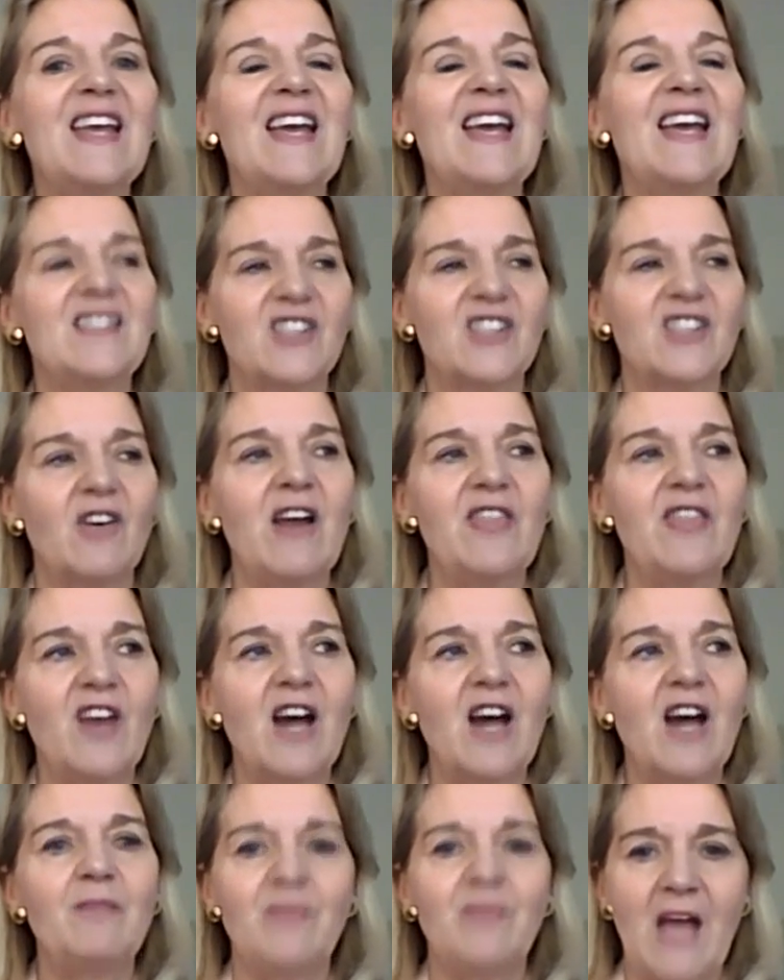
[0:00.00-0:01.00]
And so I
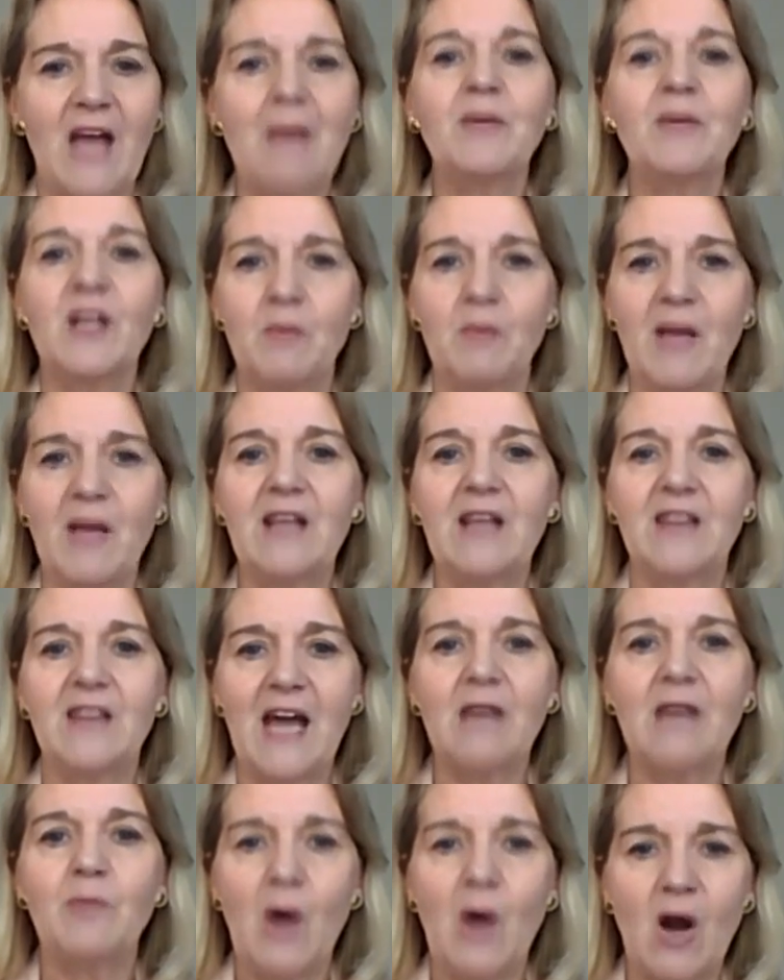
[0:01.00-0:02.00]
thought, I'm going to make
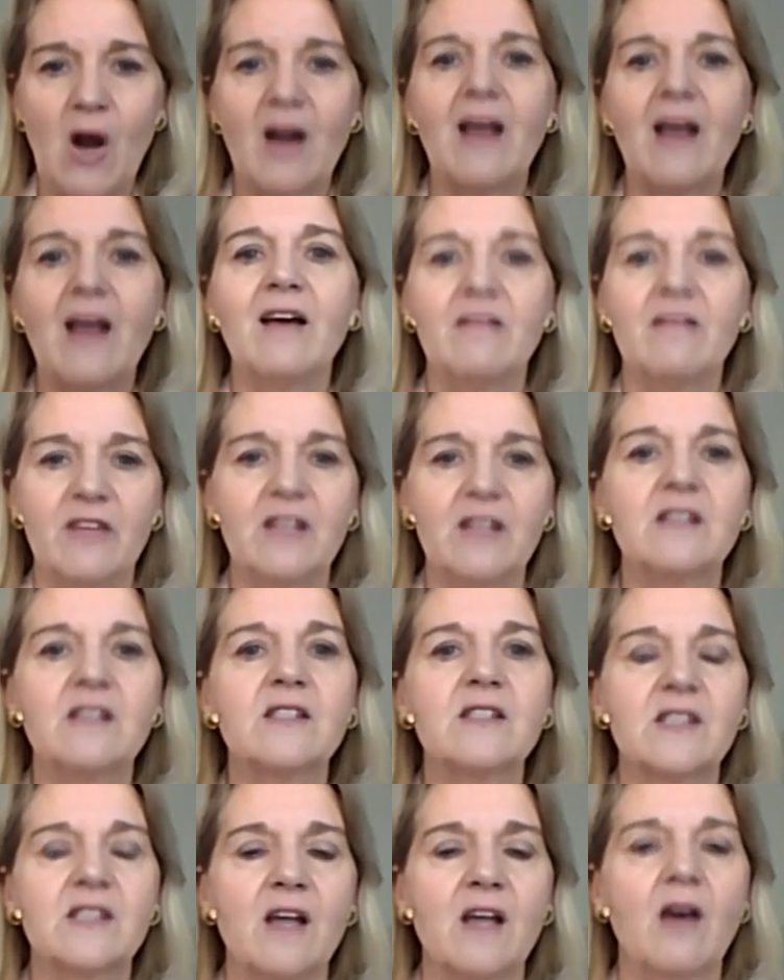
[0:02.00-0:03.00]
that part of it.
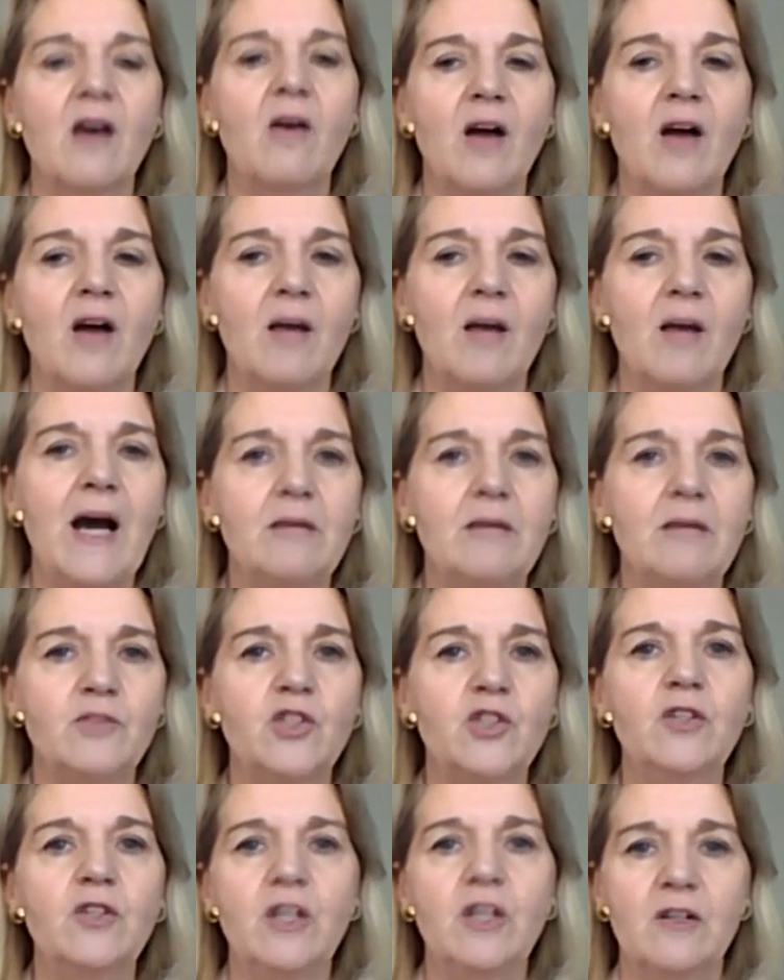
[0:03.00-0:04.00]
So about
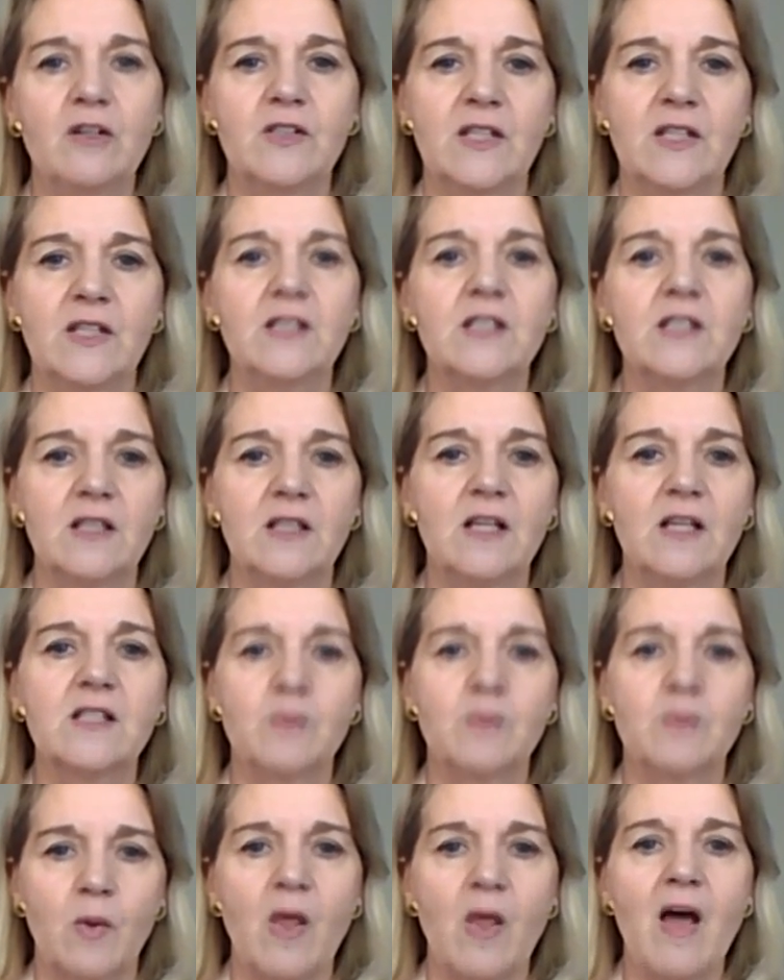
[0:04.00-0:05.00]
2 years into
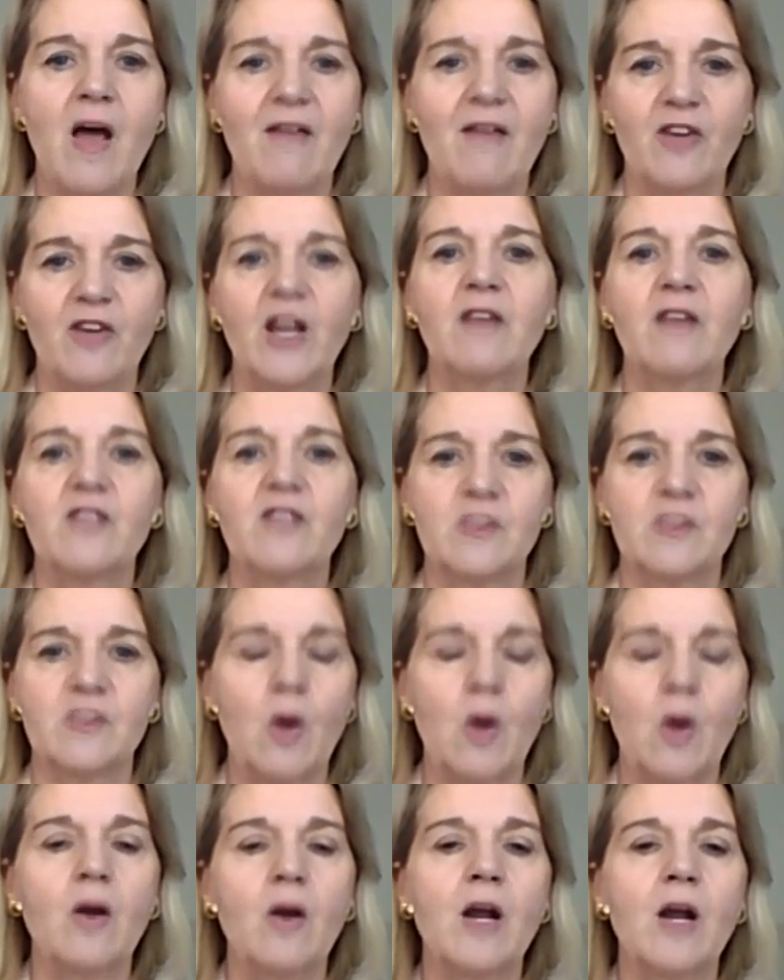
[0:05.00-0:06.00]
his offering of his
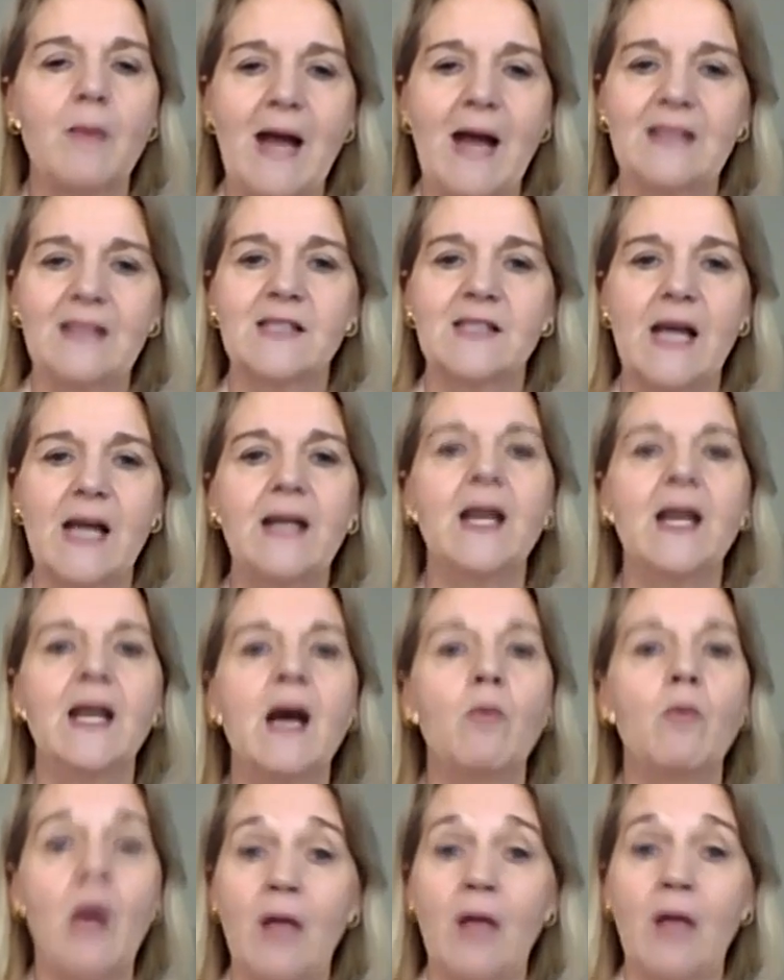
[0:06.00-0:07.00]
program, I signed
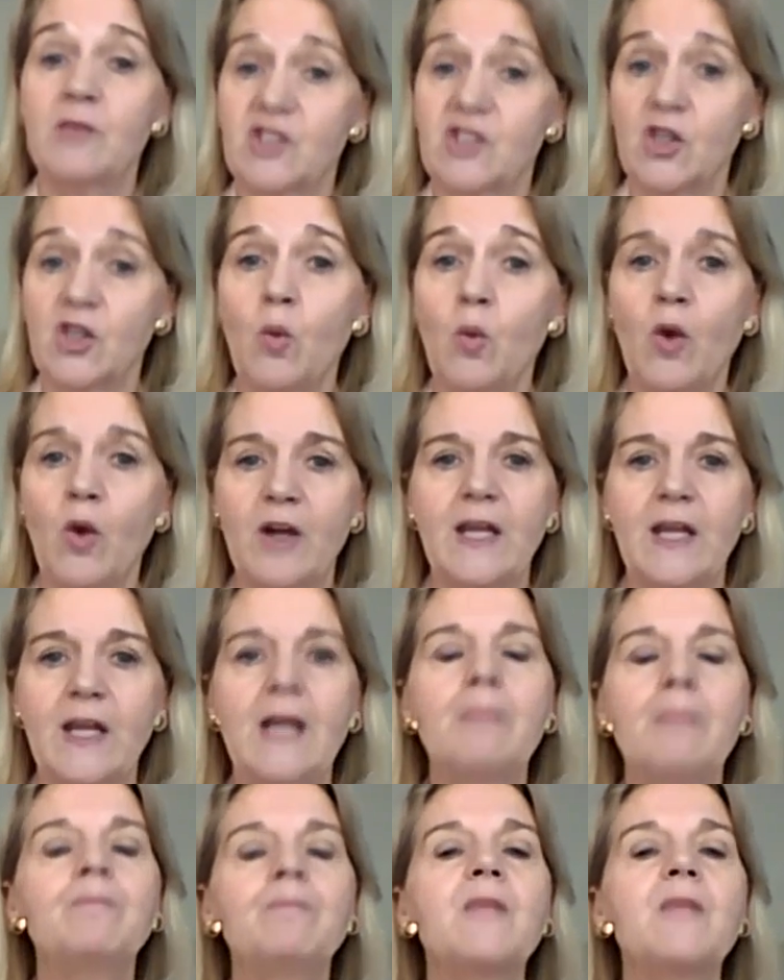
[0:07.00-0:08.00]
up while I was still working